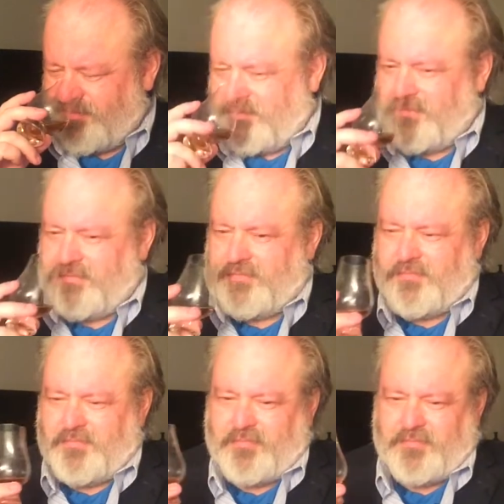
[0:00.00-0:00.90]

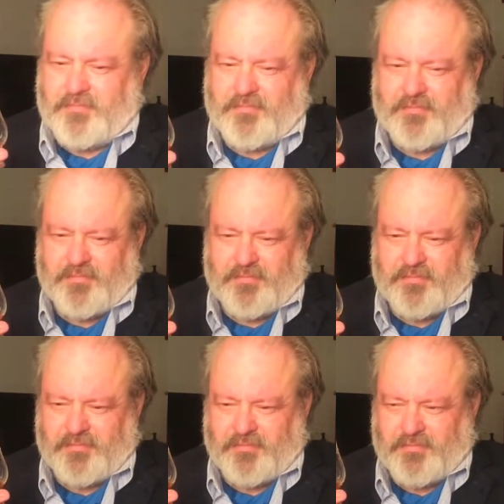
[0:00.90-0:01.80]

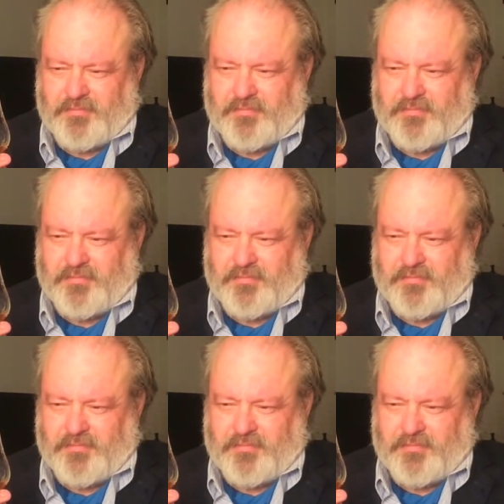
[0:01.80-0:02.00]
(no one is talking)